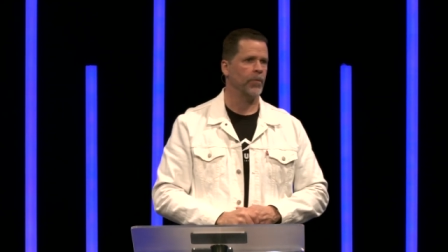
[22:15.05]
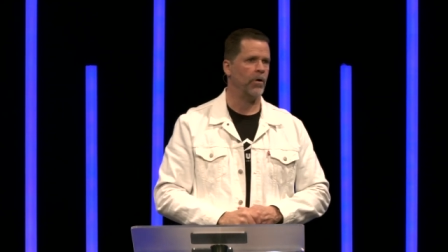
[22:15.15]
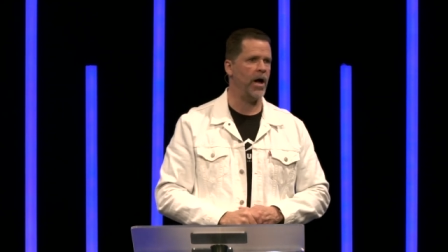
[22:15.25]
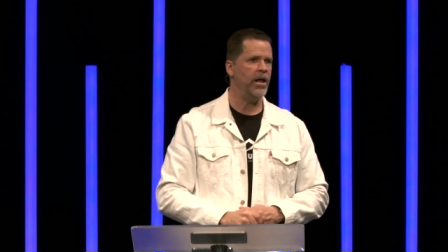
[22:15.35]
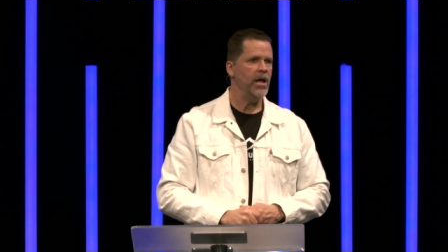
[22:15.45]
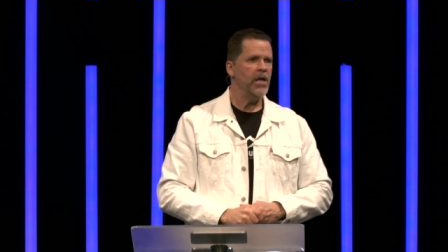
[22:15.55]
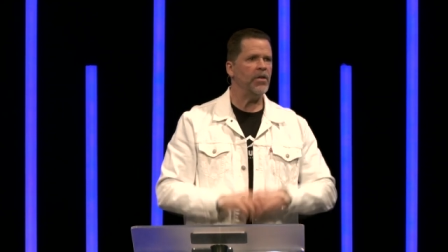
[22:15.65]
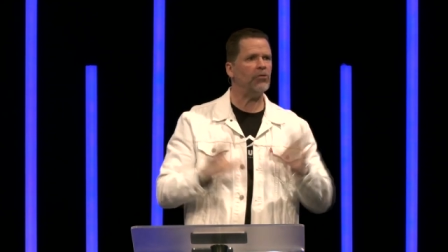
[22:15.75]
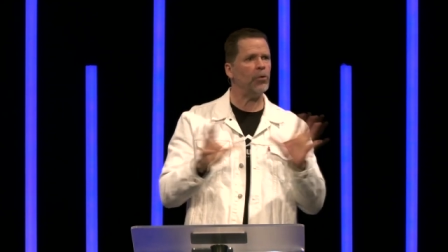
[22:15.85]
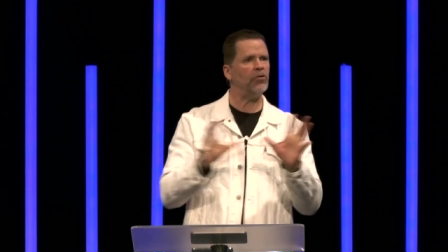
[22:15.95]
right
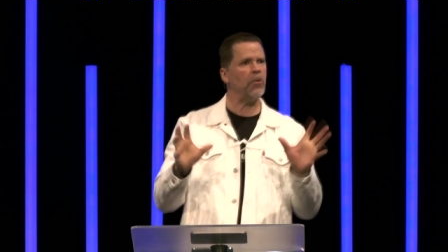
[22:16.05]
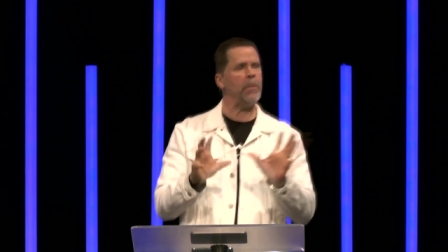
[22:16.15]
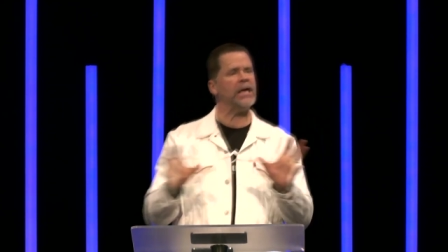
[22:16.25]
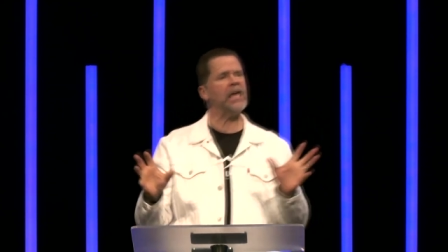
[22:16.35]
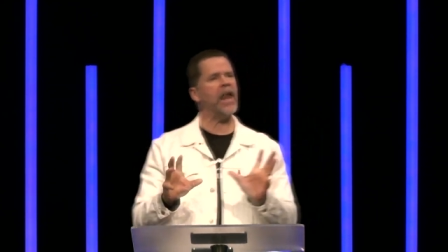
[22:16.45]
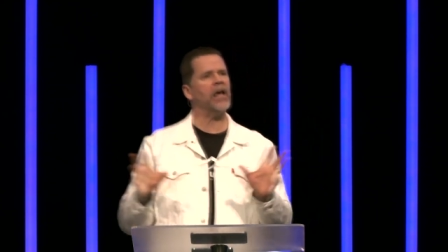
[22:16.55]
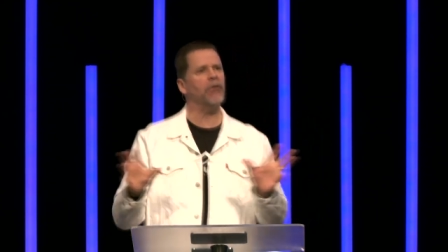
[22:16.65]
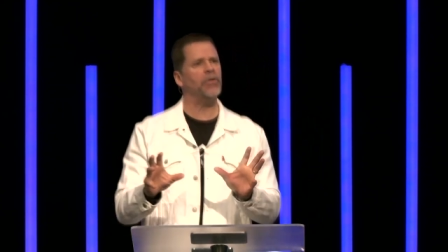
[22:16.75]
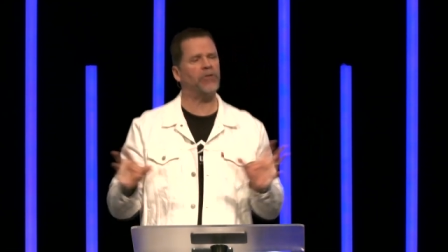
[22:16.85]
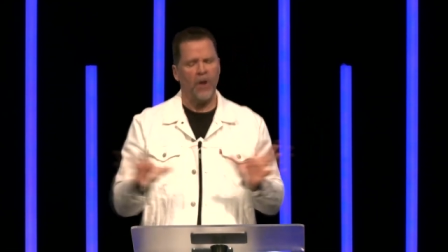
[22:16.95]
this was the beginning
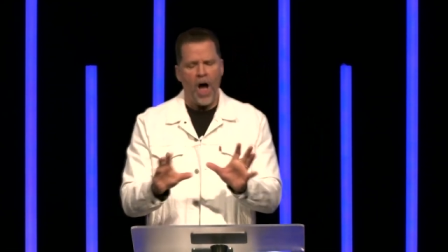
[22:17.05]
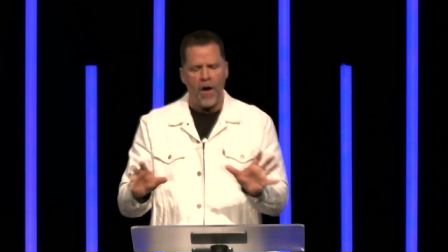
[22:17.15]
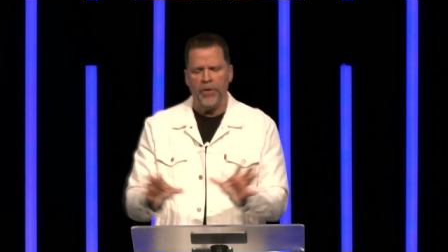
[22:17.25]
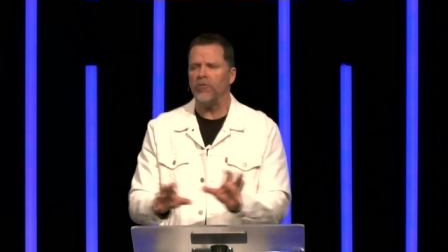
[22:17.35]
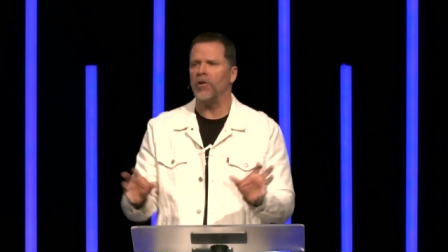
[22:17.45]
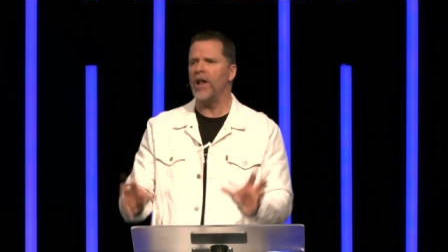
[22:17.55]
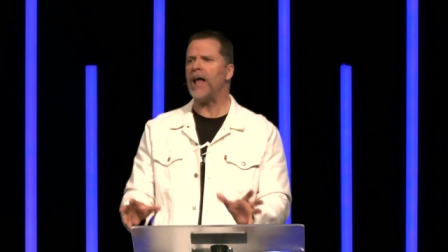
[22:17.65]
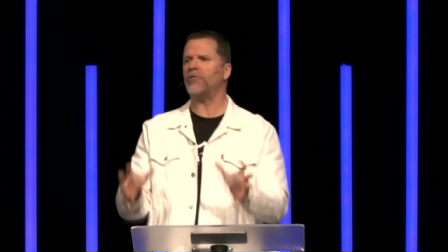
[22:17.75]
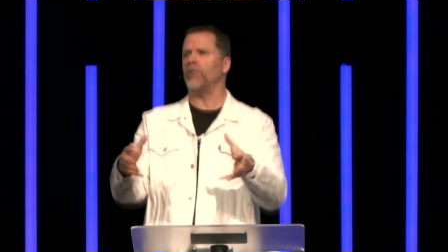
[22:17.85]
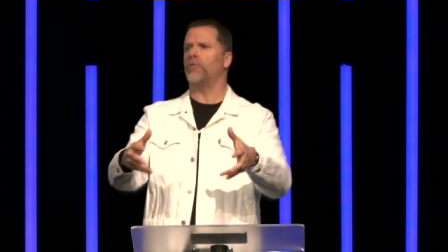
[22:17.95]
of this of this
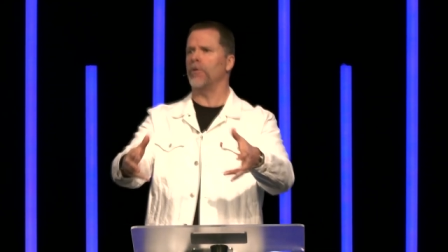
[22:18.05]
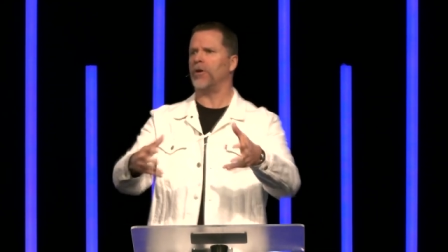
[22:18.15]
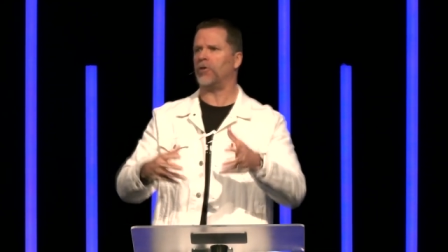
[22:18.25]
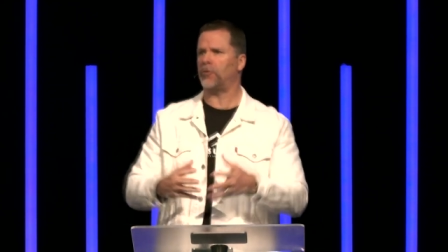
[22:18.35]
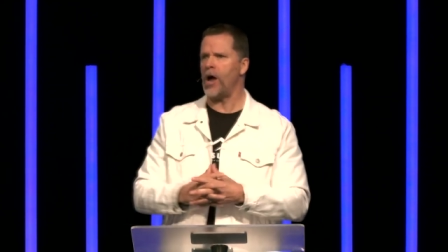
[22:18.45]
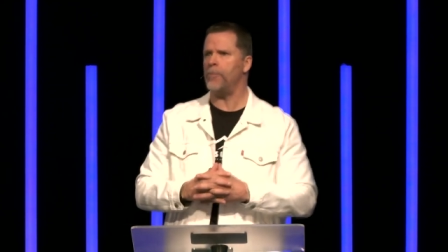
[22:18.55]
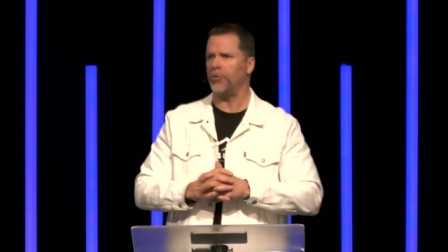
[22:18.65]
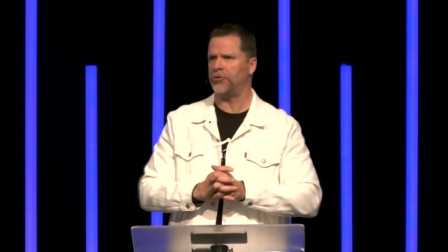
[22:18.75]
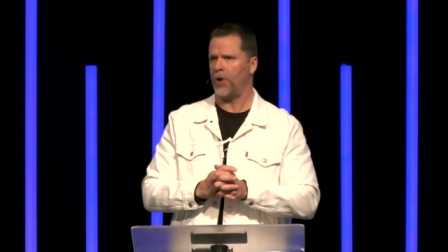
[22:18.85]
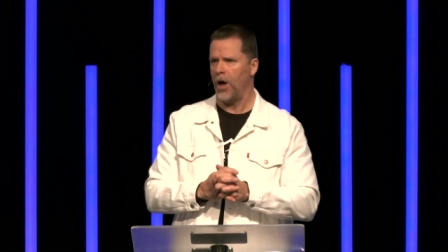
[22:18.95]
lesson for the
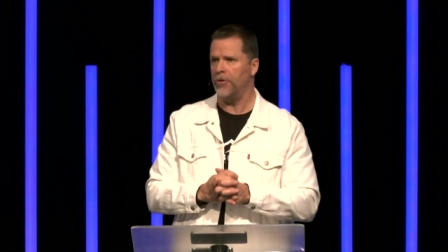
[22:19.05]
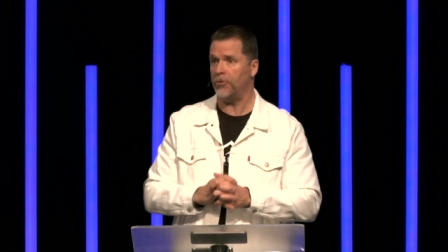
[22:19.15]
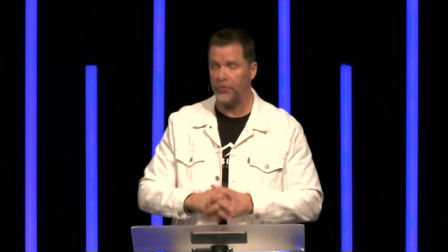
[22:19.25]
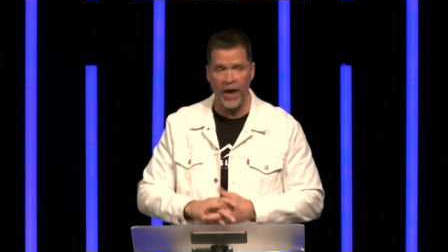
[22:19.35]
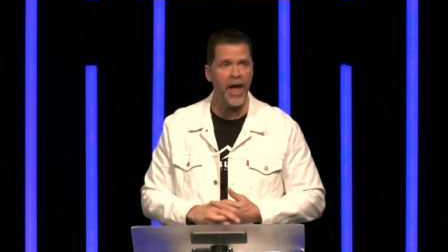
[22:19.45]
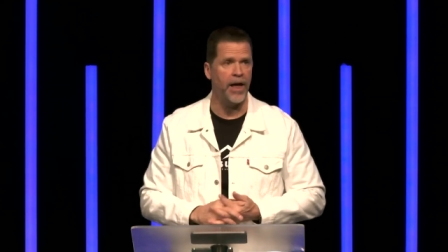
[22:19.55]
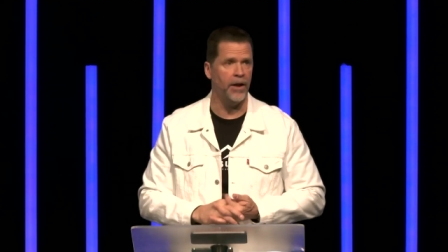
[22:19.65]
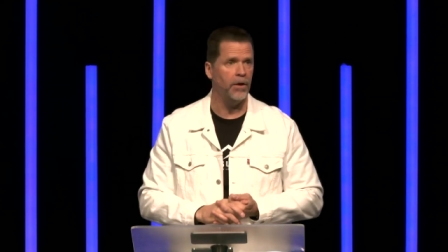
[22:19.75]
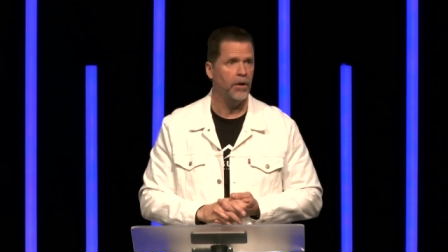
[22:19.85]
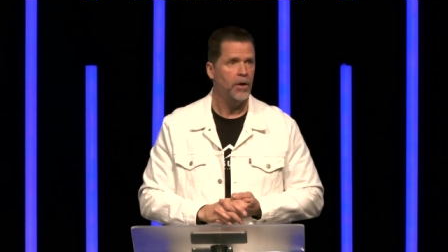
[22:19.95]
disciples to
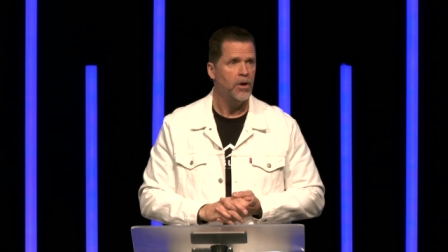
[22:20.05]
understand